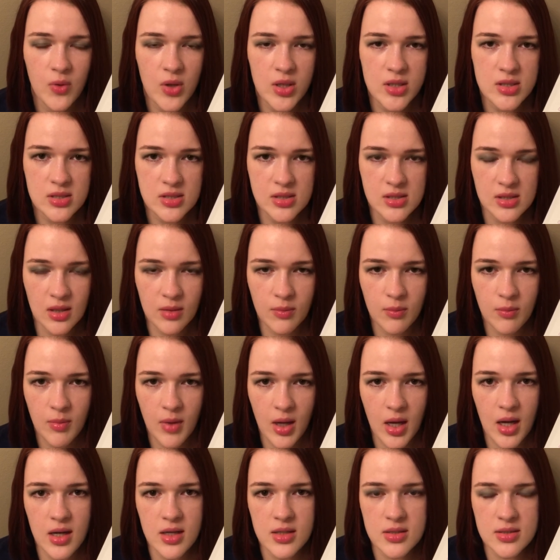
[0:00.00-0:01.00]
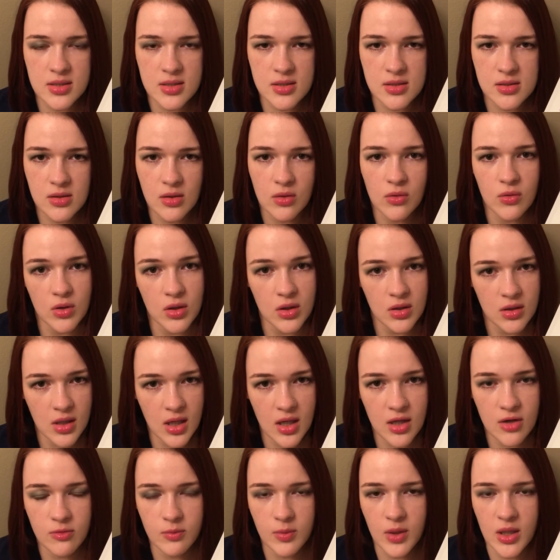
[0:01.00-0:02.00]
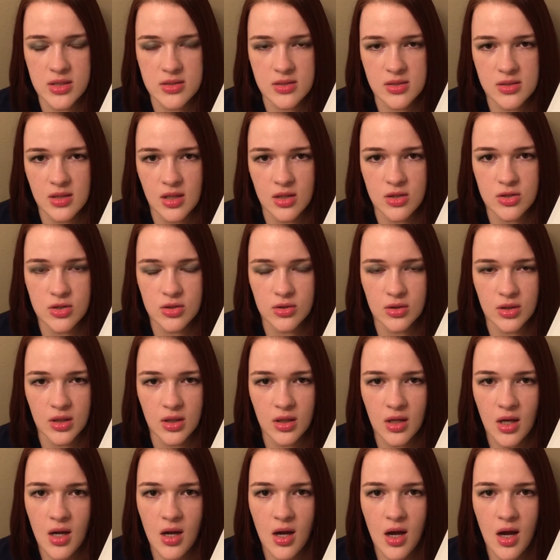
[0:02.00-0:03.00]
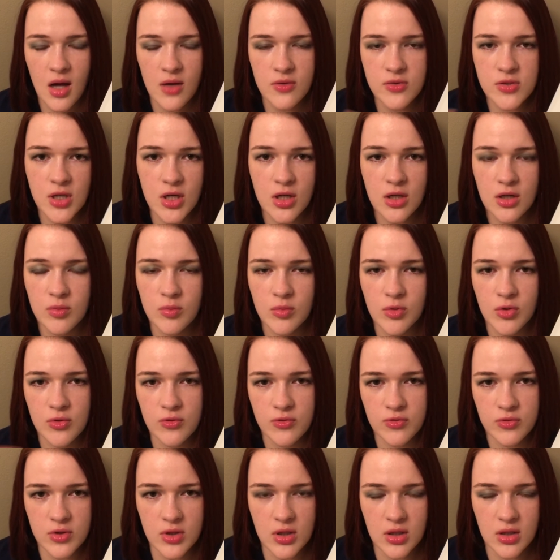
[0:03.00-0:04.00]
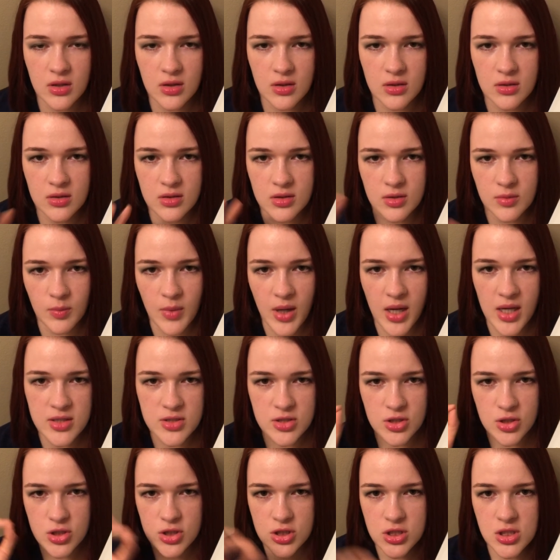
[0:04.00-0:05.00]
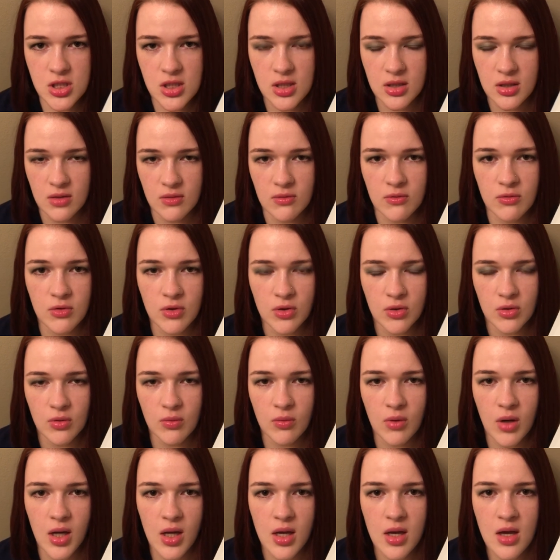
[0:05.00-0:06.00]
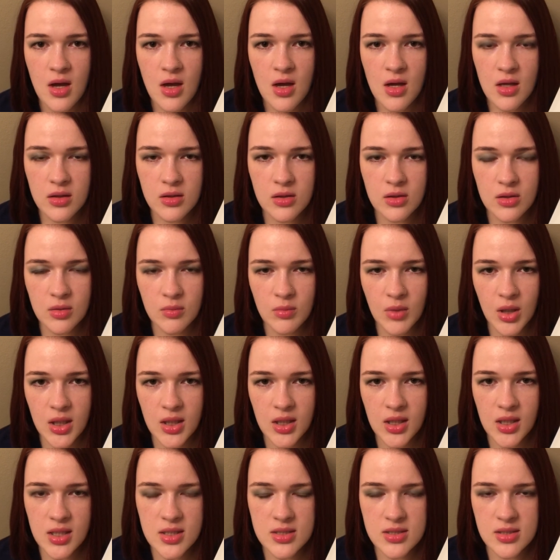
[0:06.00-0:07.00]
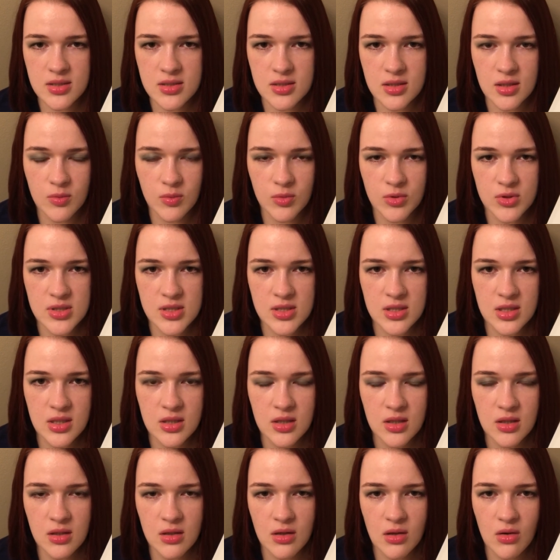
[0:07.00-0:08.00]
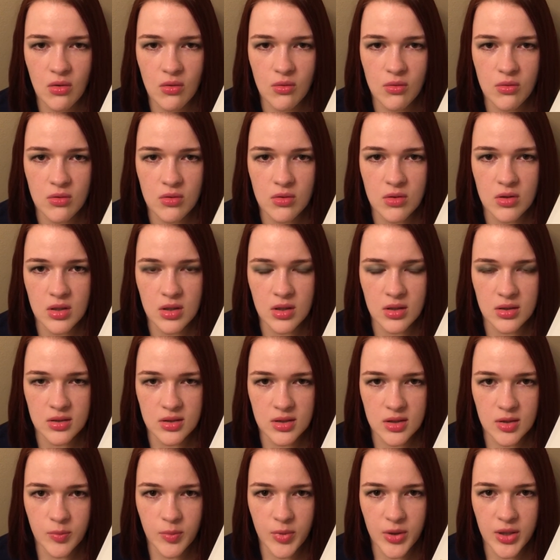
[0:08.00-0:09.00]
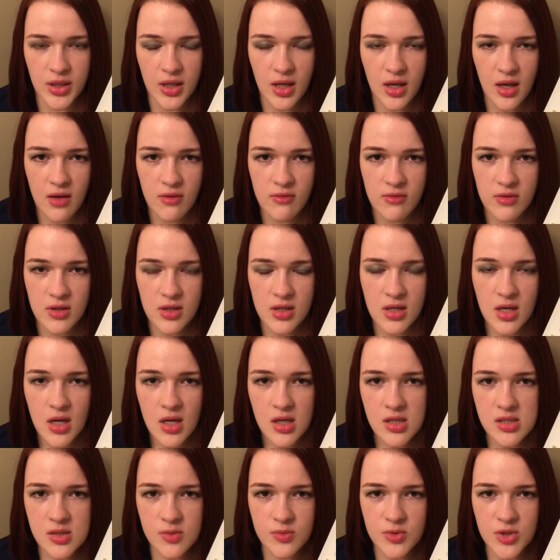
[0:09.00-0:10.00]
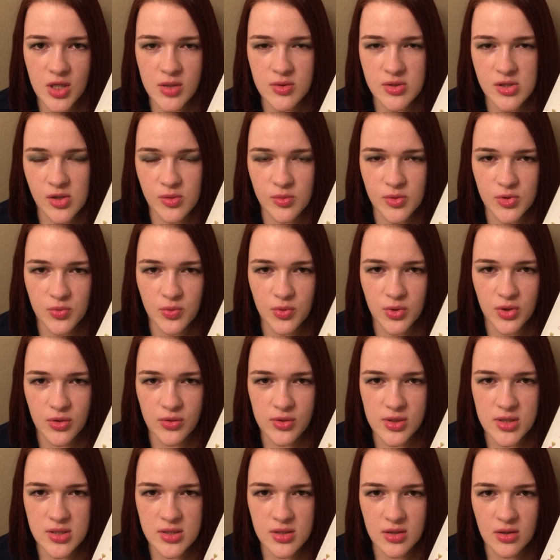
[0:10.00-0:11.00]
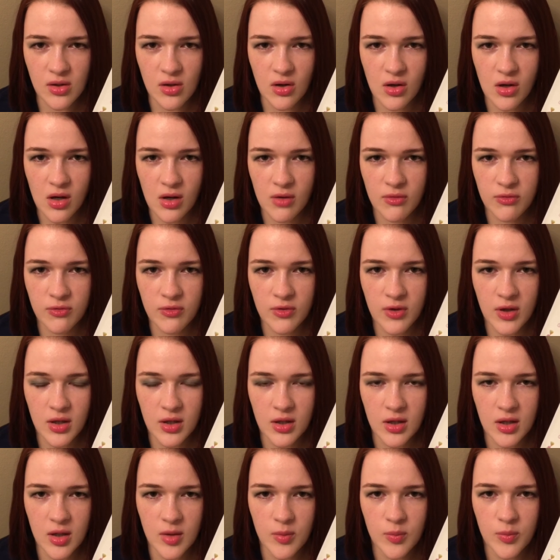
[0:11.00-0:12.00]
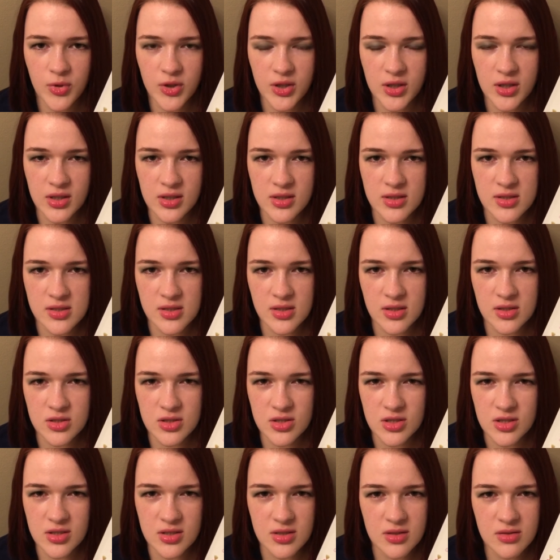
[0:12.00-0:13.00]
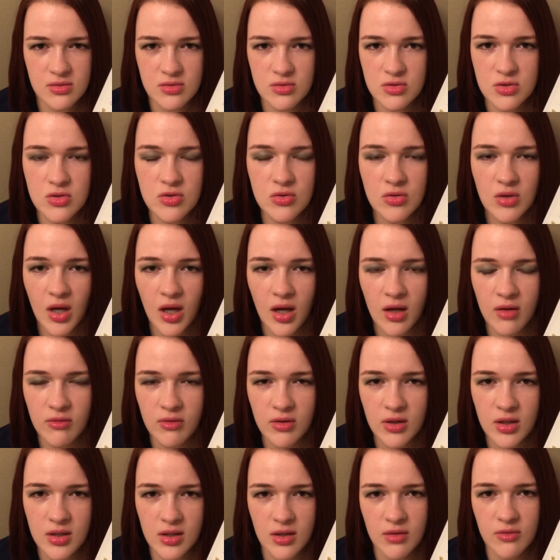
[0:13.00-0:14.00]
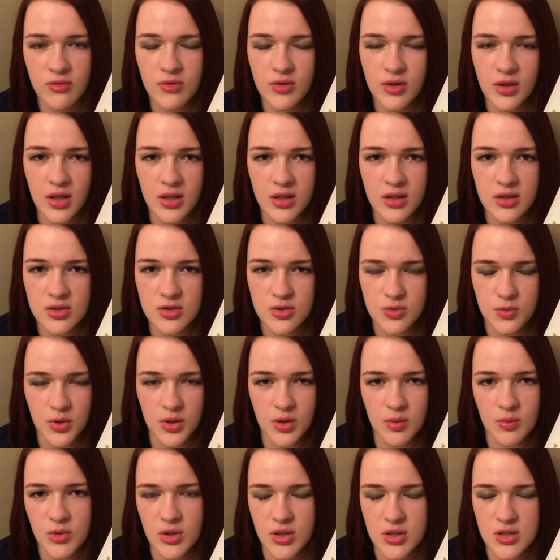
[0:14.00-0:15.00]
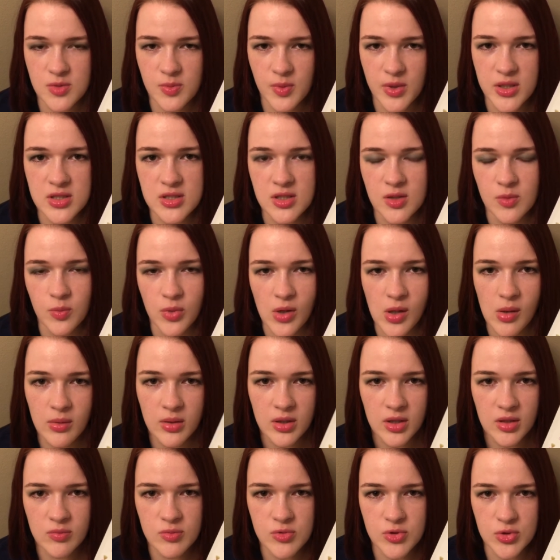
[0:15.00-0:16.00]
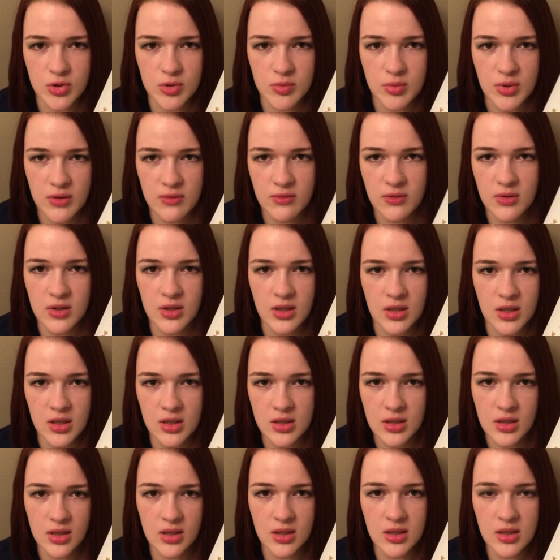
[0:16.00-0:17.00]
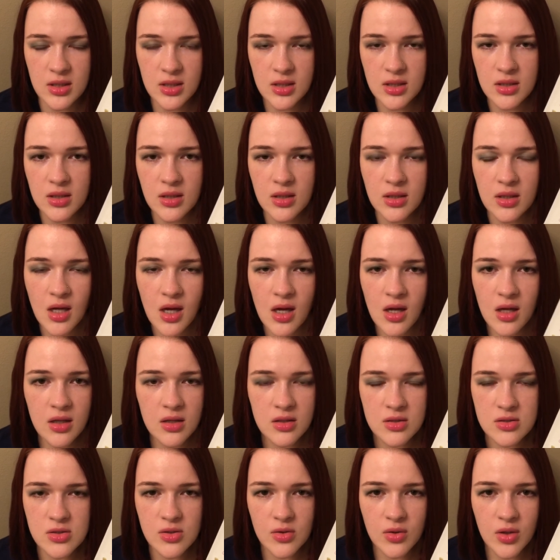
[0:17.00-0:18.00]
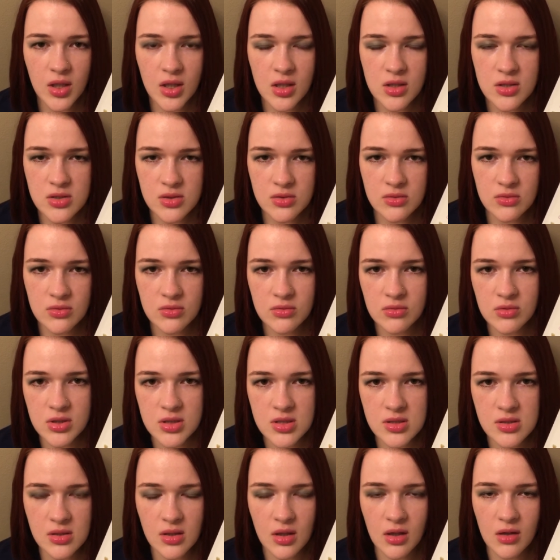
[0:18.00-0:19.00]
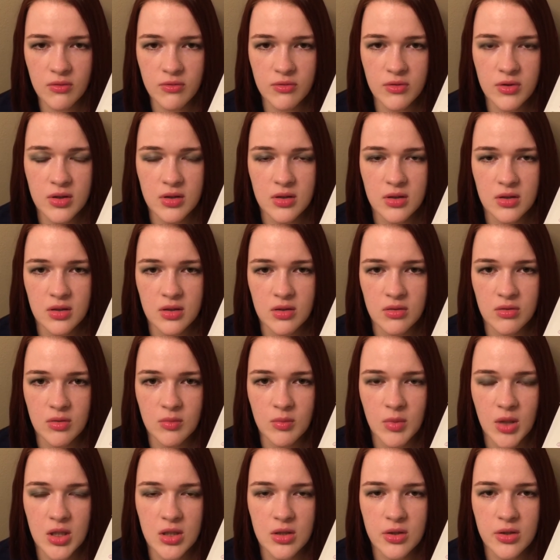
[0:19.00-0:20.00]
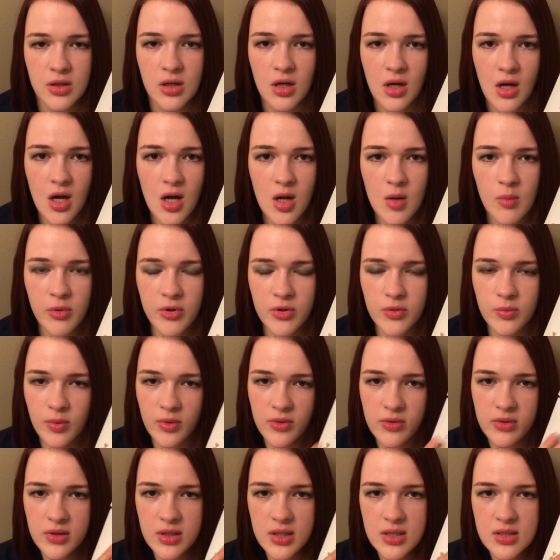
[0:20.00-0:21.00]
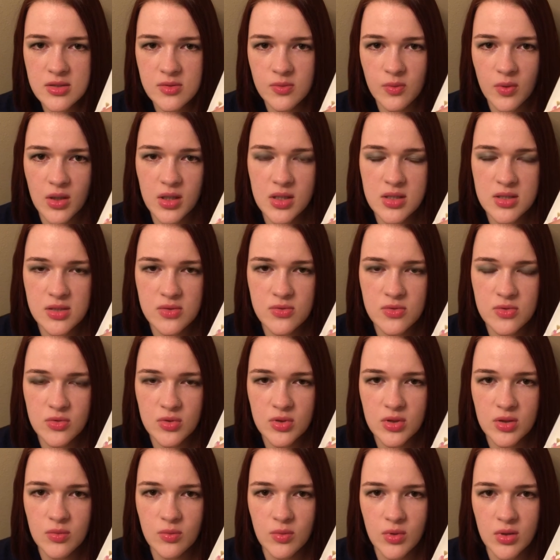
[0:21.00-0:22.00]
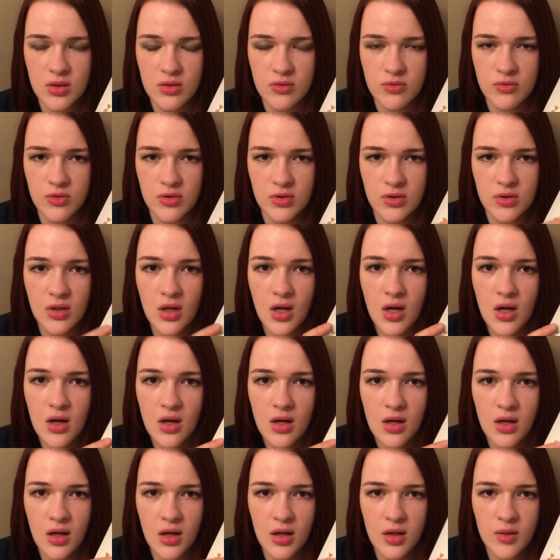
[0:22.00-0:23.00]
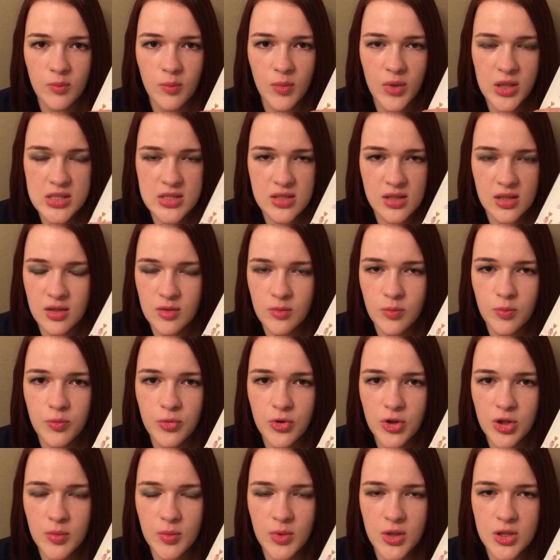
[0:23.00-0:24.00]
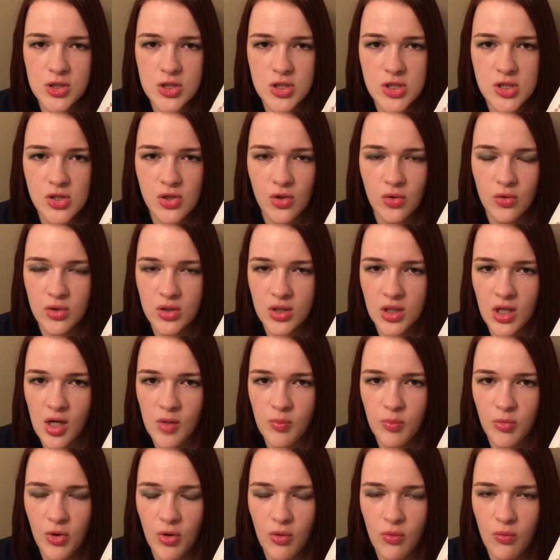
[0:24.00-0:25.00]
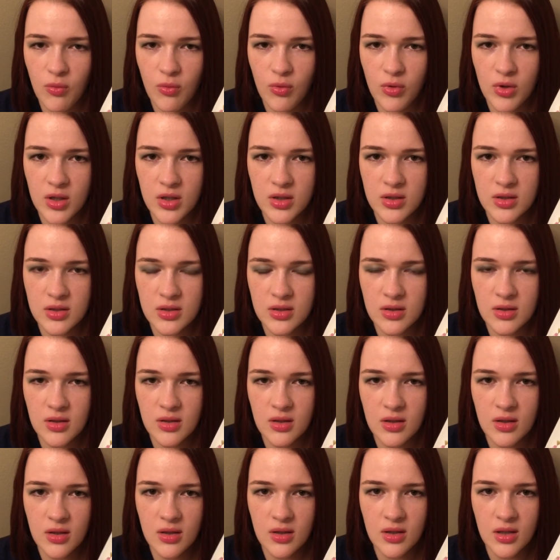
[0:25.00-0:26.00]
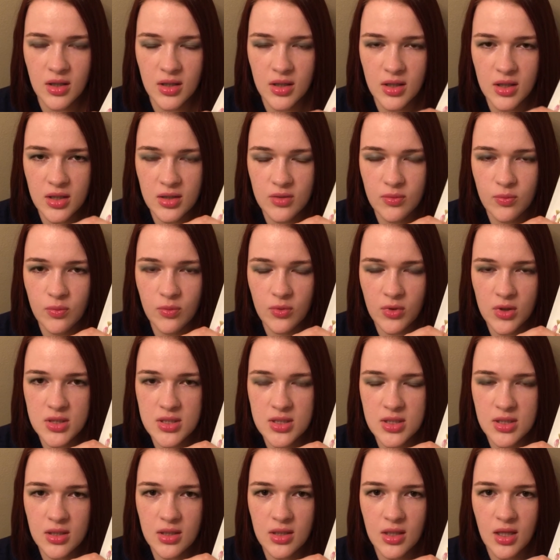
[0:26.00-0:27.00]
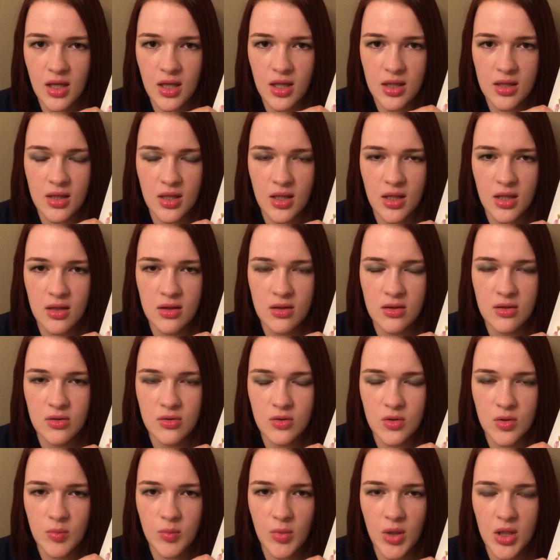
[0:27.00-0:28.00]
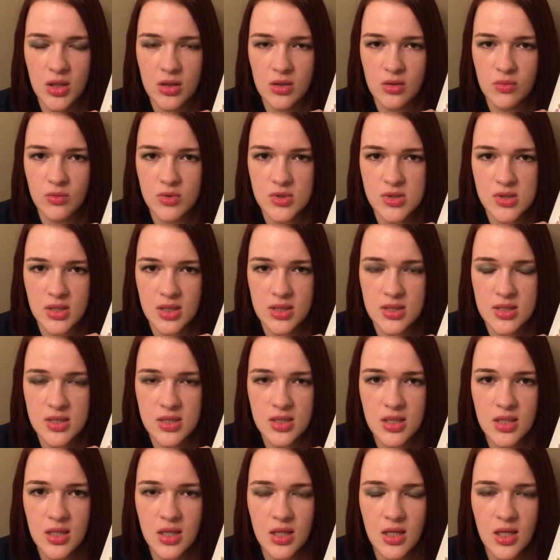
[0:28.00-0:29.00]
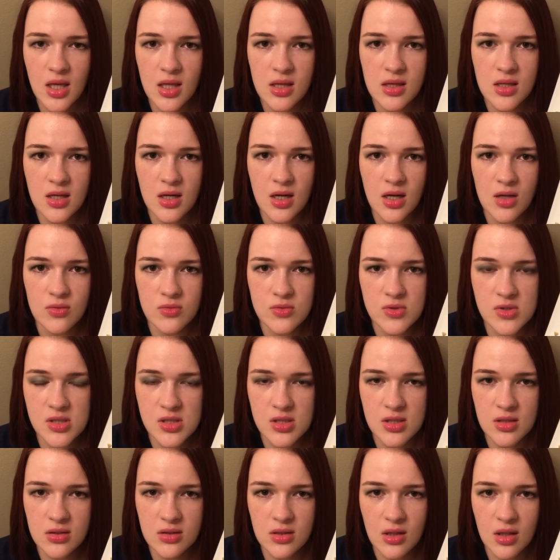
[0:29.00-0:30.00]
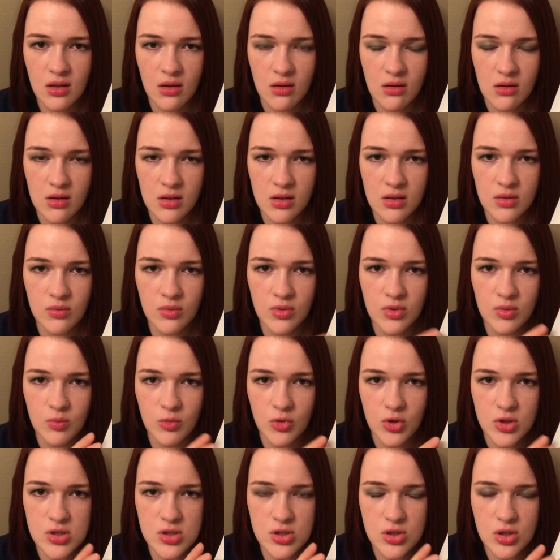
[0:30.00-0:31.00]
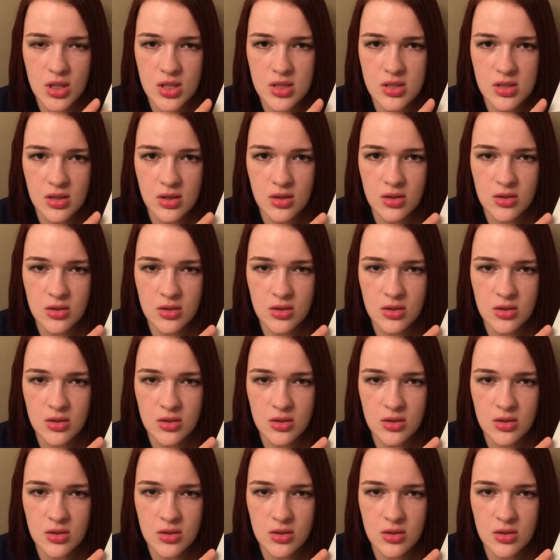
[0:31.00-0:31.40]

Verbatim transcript: Some masks, or a lot of masks actually, after I remove the, the mask sheet and throw it away, the remaining essence can be sticky or a little bit heavy. Sometimes I always want to rinse it off um, because it's just too heavy and I feel like in 20 minutes my skin probably absorbed everything that it needed. It's okay to rinse off the remainder. But with these ones, it was really wonderful. Uh, my skin pretty much soaked up what uh, it wanted and then the remainder was not sticky and then I would seal that on with a moisturizing